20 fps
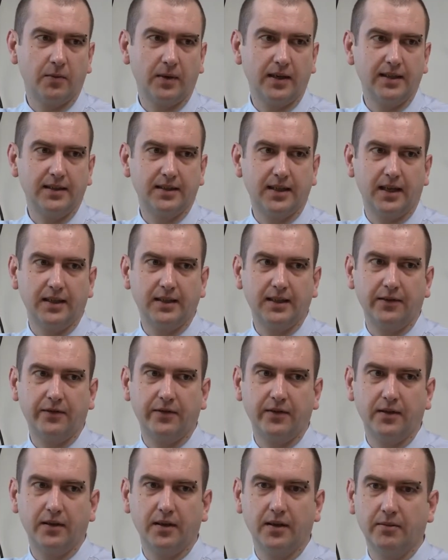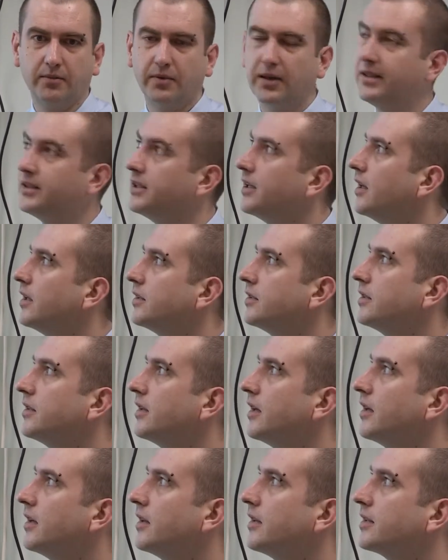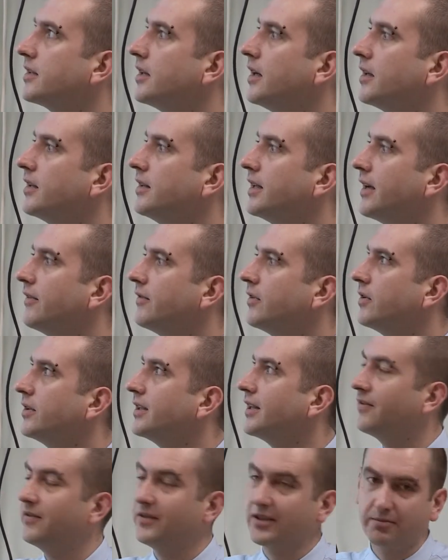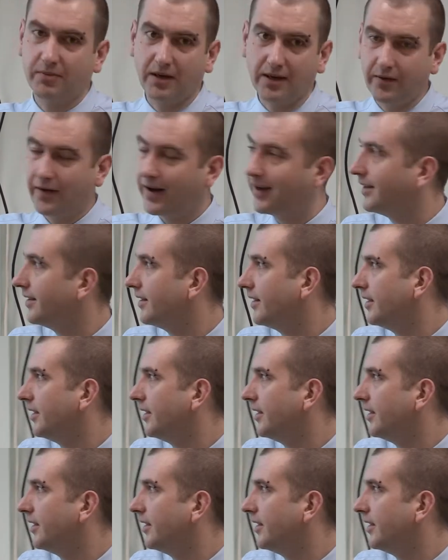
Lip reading: we can set a different precharge on either side and therefore a different spring rate,